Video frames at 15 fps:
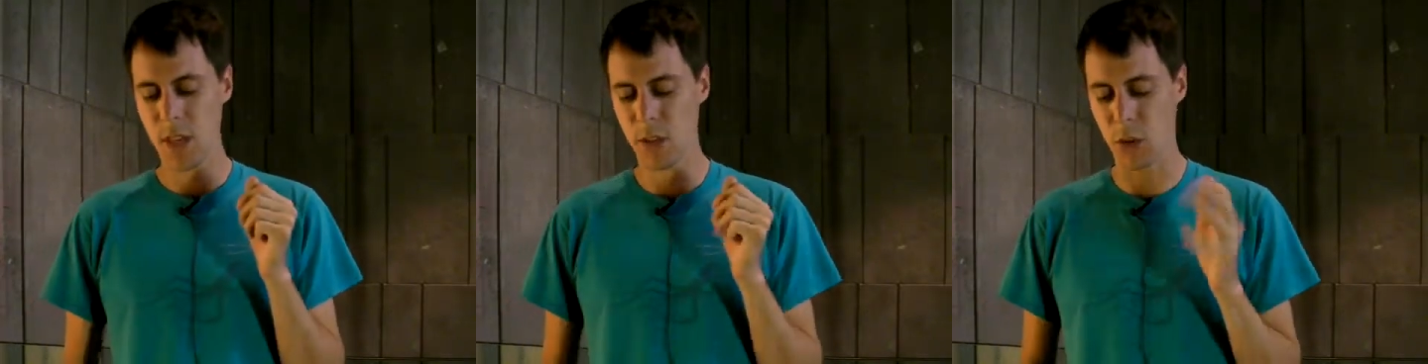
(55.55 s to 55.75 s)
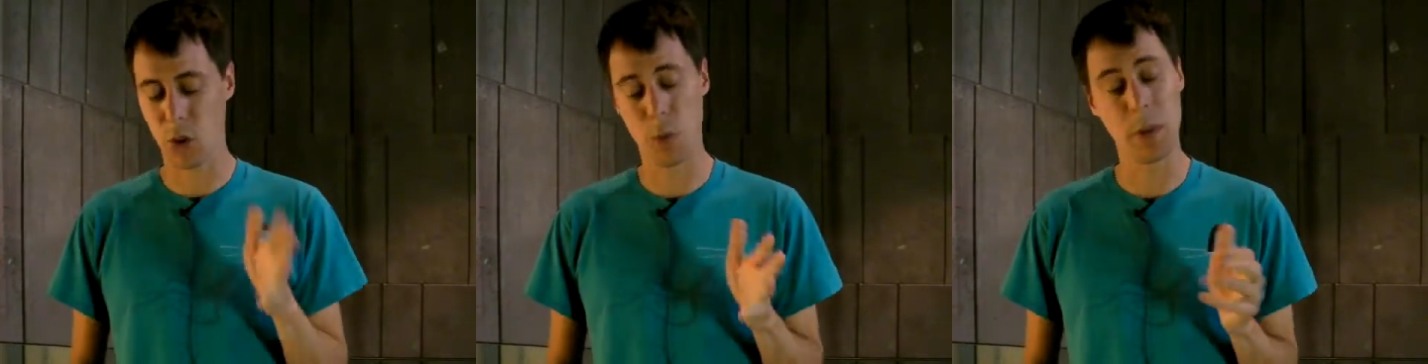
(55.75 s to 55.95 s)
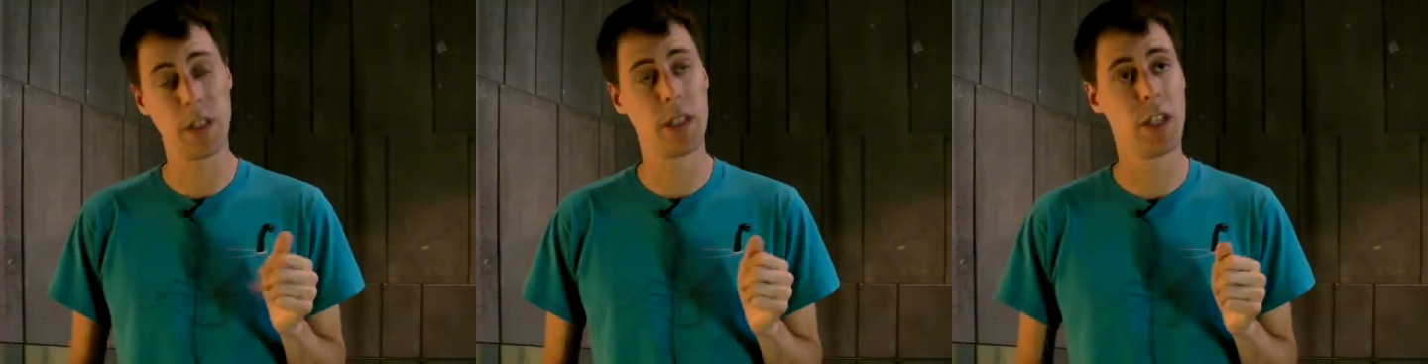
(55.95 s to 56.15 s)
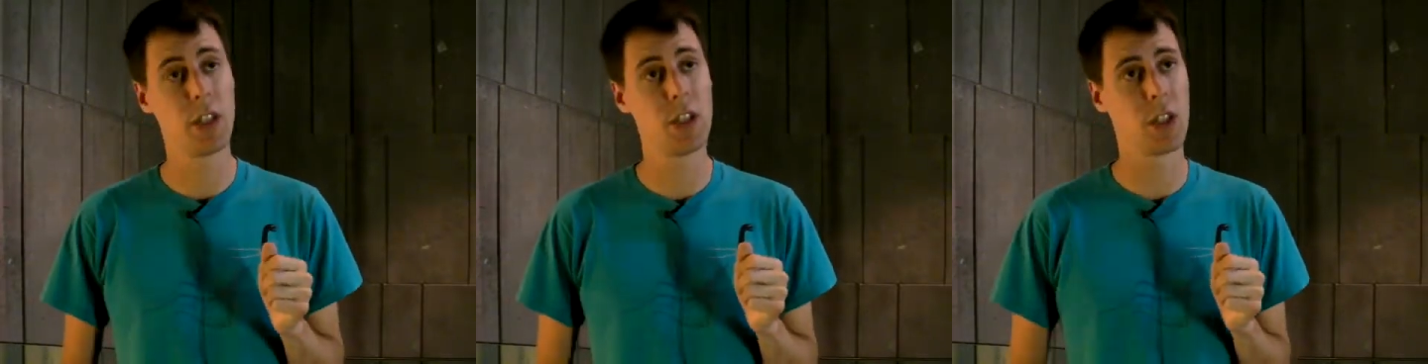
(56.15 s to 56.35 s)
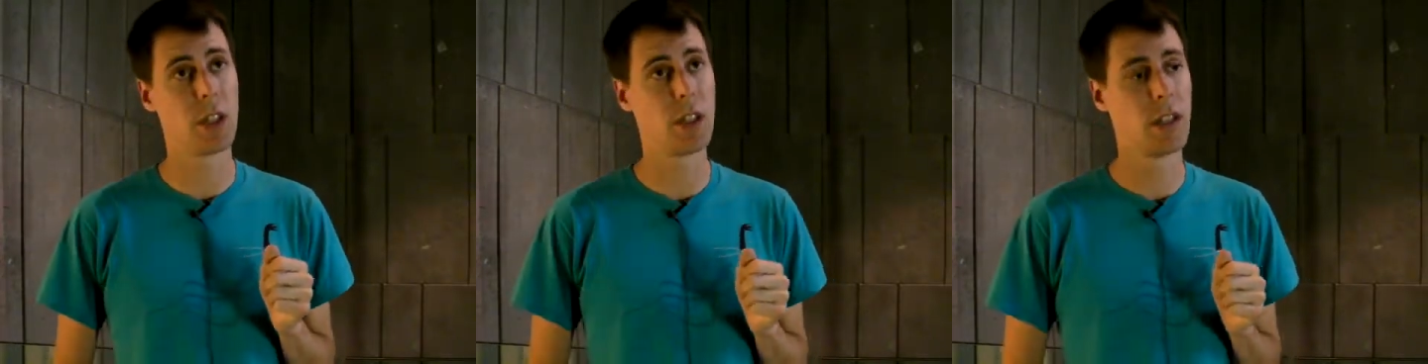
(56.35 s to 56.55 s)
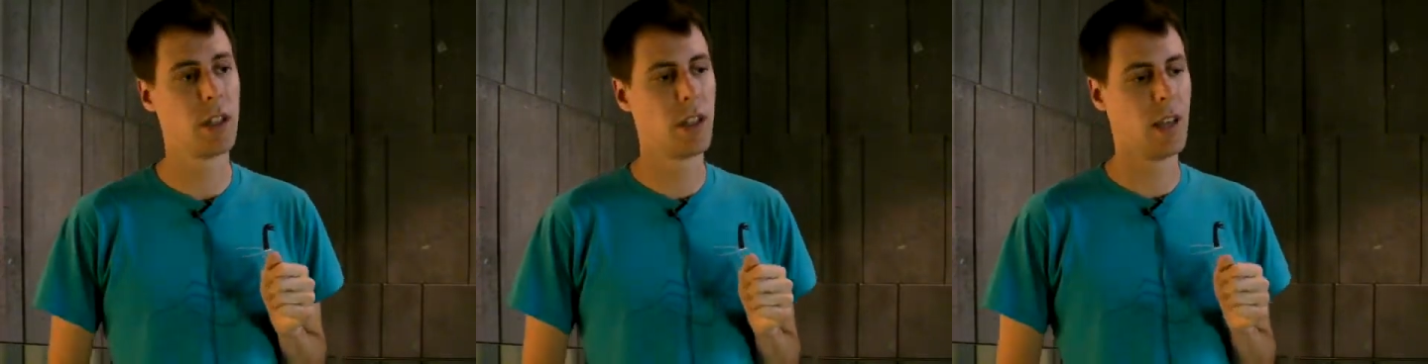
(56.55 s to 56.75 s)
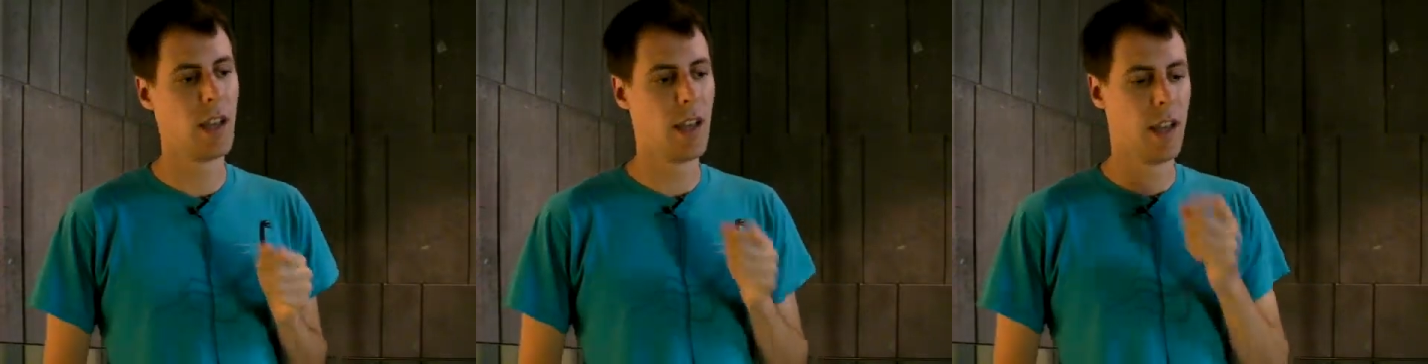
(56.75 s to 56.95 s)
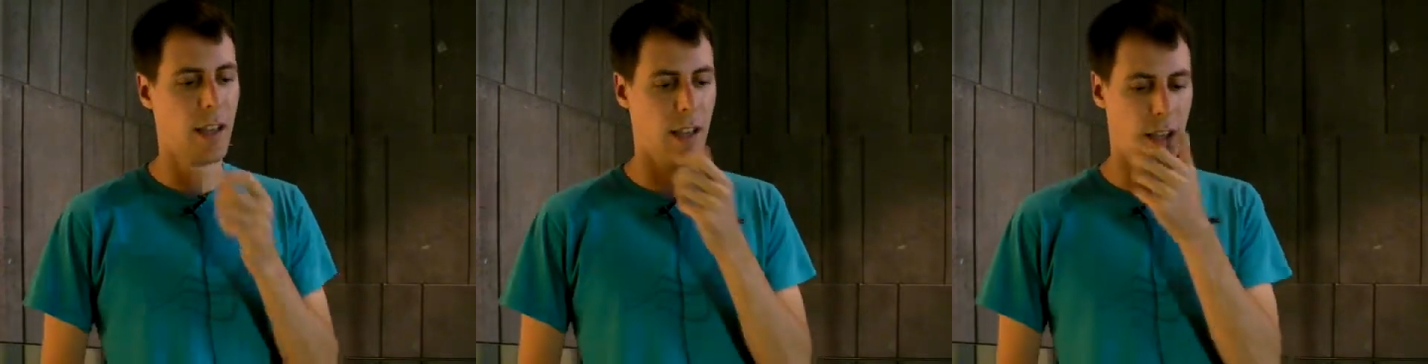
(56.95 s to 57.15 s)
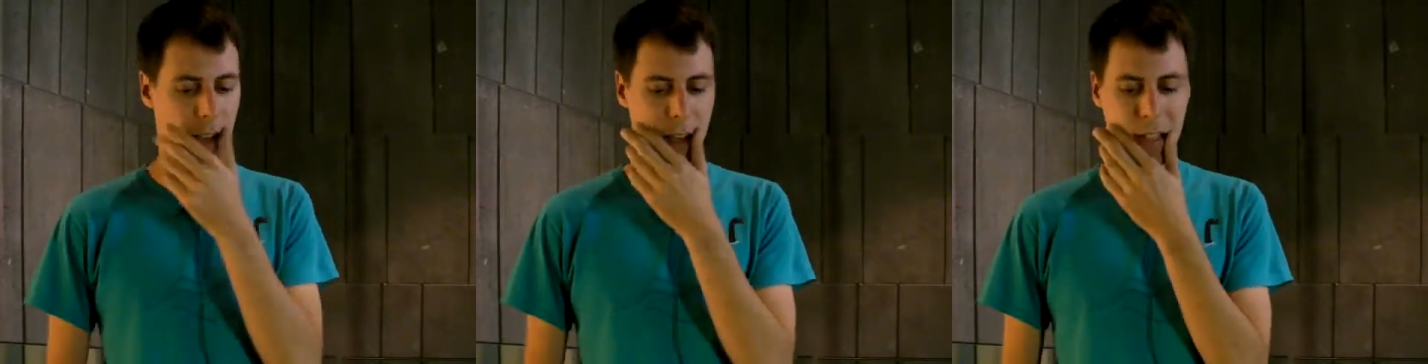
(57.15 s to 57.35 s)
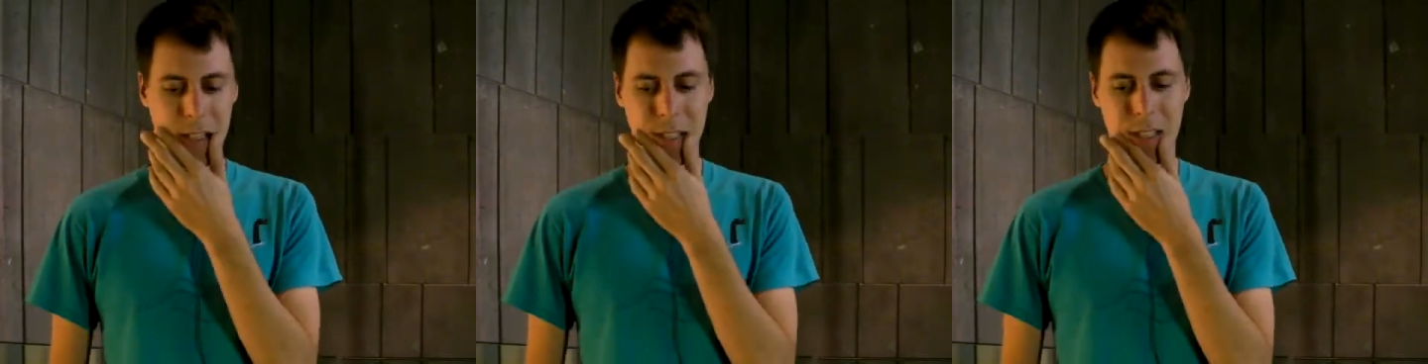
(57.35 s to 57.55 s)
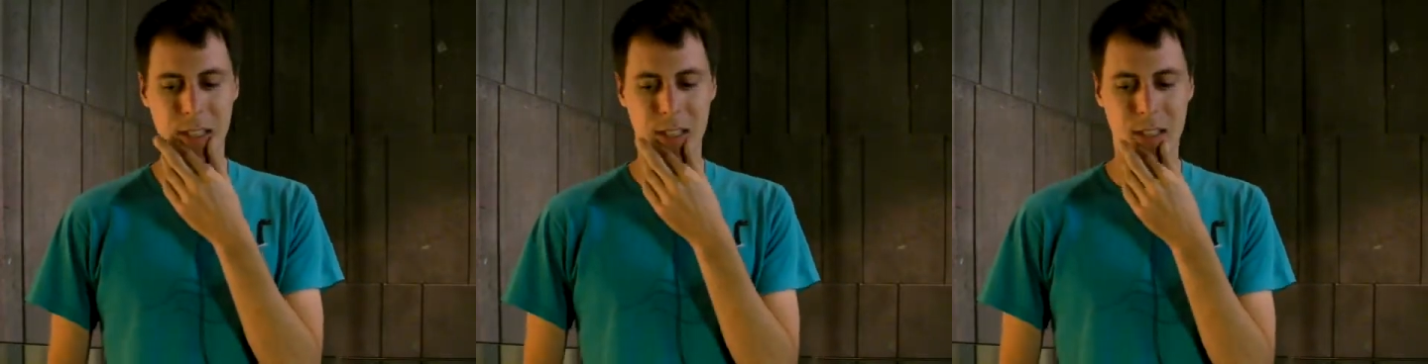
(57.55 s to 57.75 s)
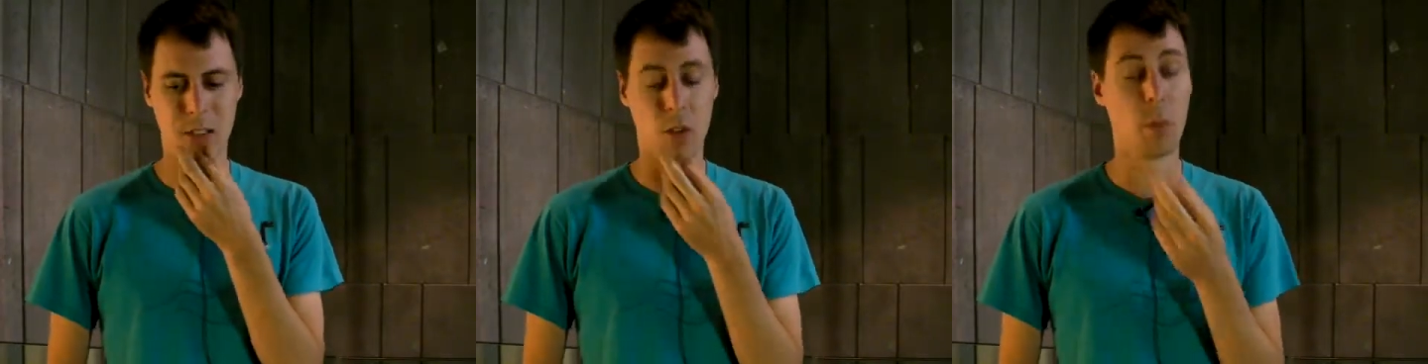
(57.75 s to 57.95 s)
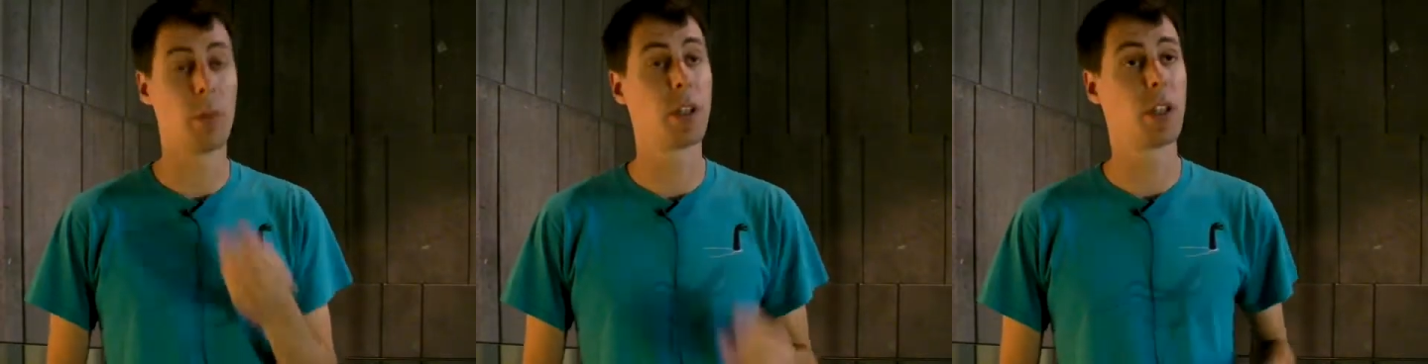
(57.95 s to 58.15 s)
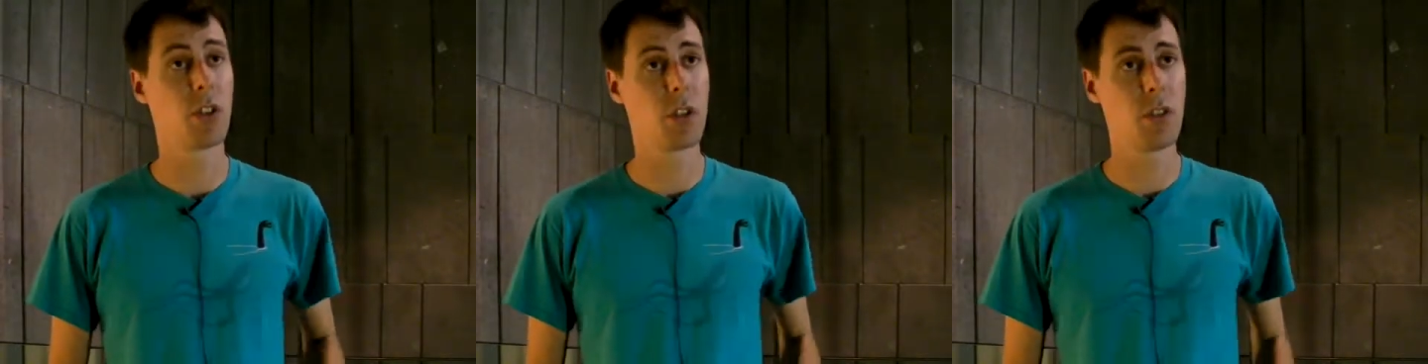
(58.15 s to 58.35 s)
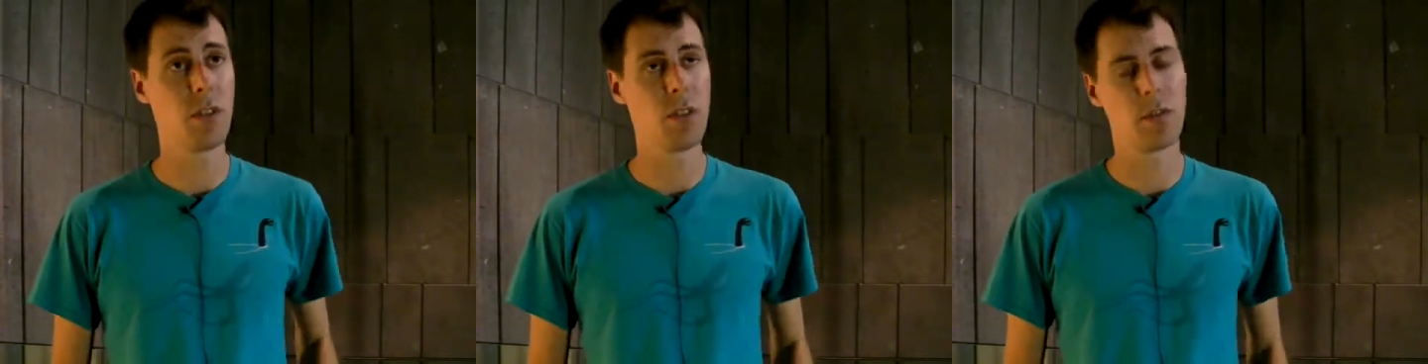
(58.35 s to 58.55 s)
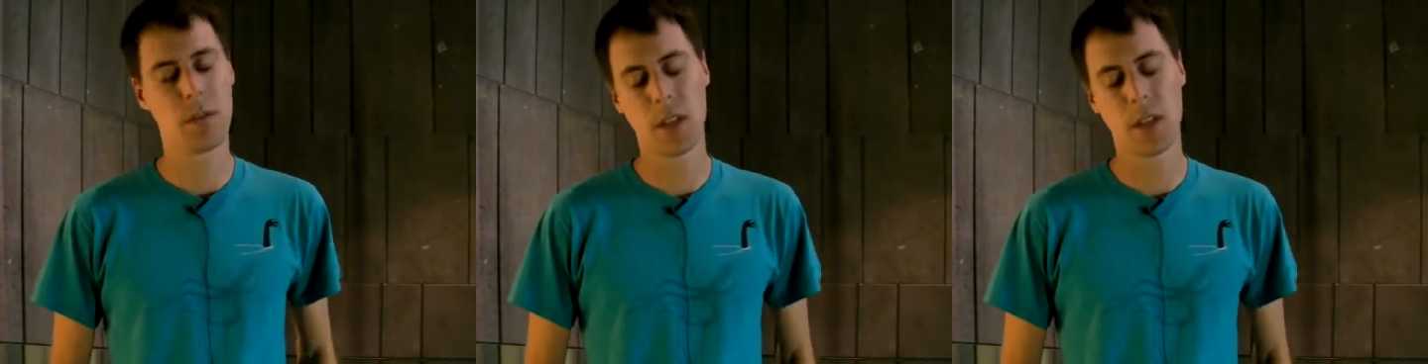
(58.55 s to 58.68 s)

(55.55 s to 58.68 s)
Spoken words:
documentation, and competition.